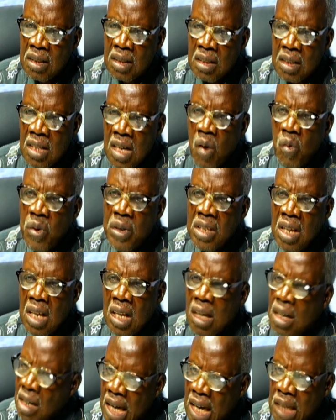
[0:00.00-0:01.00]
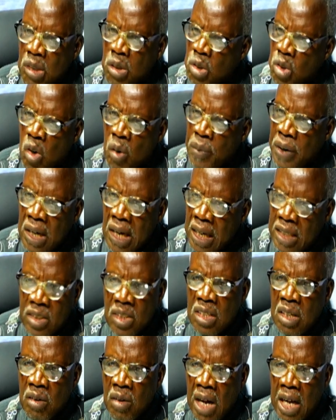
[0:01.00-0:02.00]
na wo nye krade so obeka
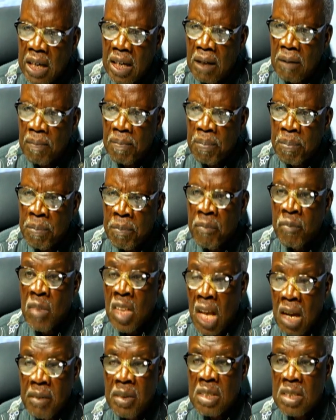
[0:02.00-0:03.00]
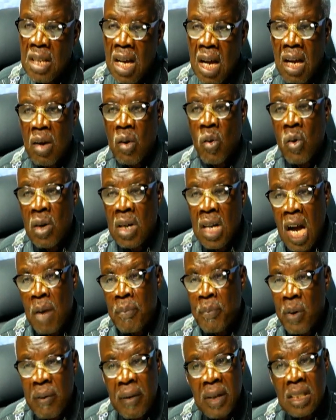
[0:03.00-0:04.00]
kire urade e wi se o kan
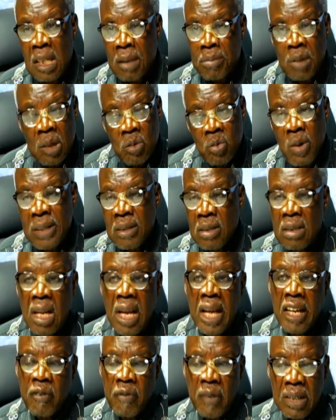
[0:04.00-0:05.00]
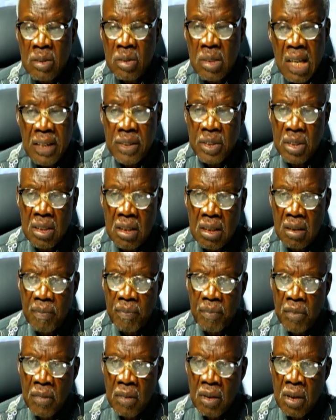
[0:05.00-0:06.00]
Proverbs chapter 28 verse 13
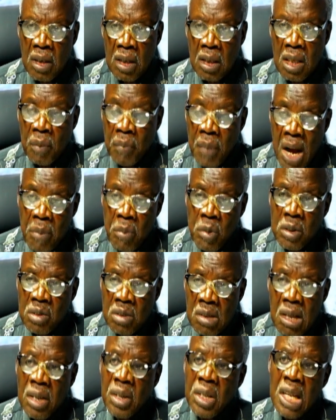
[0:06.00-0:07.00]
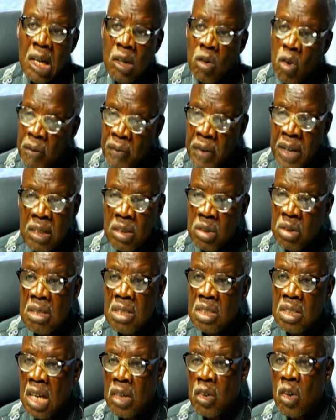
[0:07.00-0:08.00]
the Bible say he that covered his sin
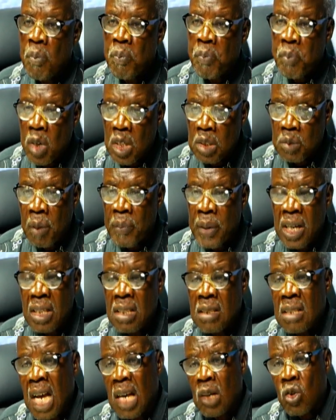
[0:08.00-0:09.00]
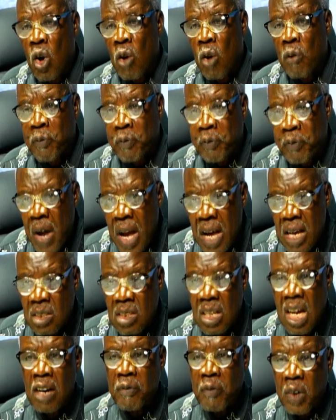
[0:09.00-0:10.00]
shall not prosper but he that
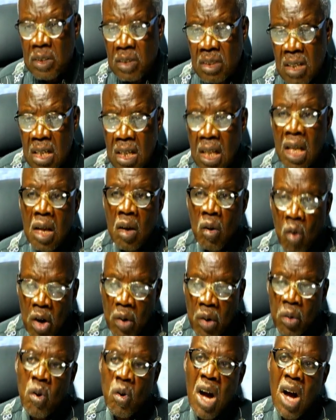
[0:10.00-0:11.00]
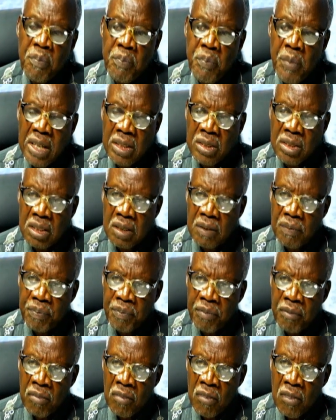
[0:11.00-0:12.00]
confess and forsake God will have mercy
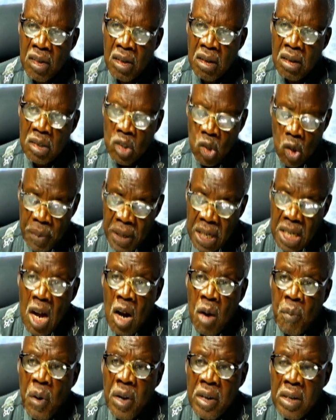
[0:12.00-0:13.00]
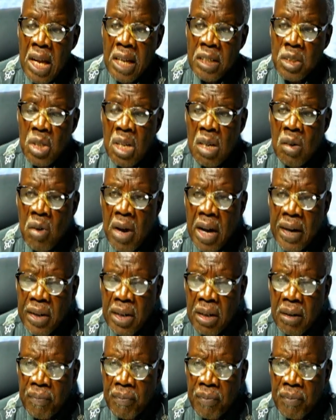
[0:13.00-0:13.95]
so obeka boni a kire urade